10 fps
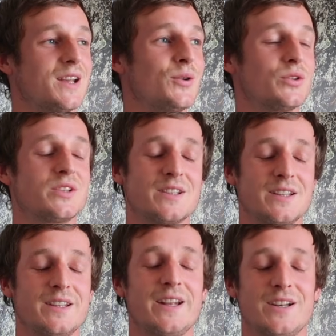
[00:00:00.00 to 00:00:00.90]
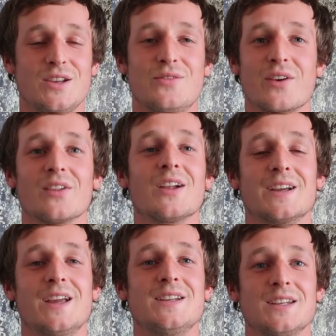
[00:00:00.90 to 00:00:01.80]
It was literally felt like
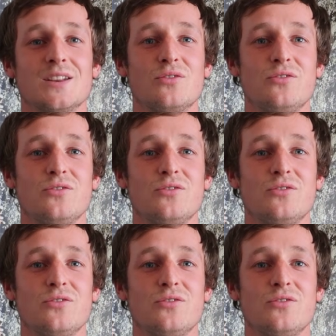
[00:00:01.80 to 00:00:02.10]
hitting the